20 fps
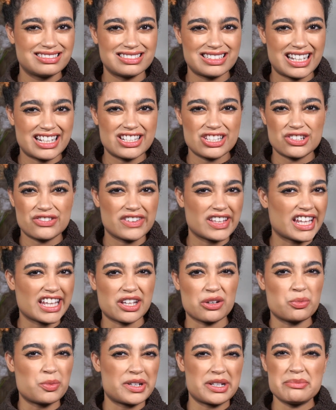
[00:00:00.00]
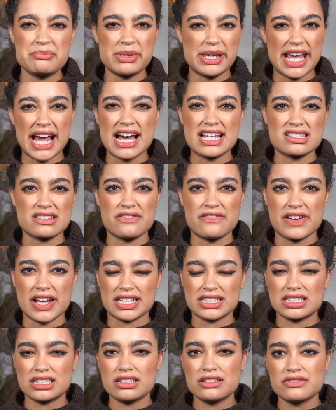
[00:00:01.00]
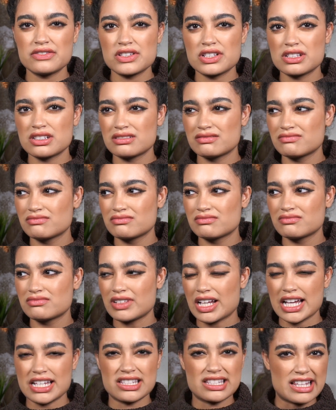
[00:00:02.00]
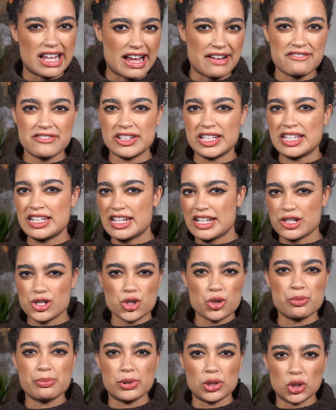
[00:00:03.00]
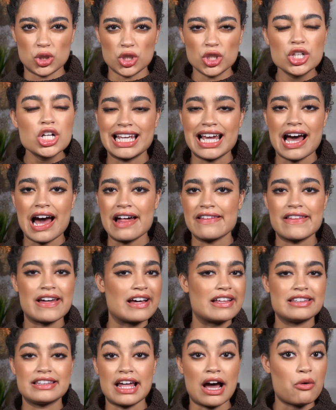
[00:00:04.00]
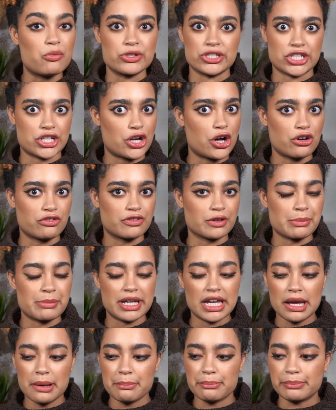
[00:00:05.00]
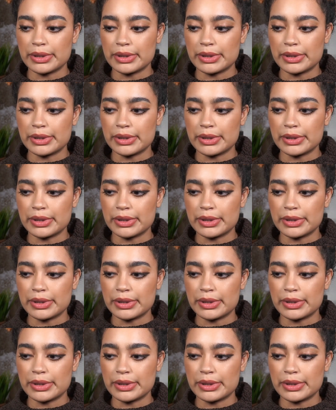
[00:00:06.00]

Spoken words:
I just feel like it wouldn't be as effective as that initial pull. Yeah, that was a no for me.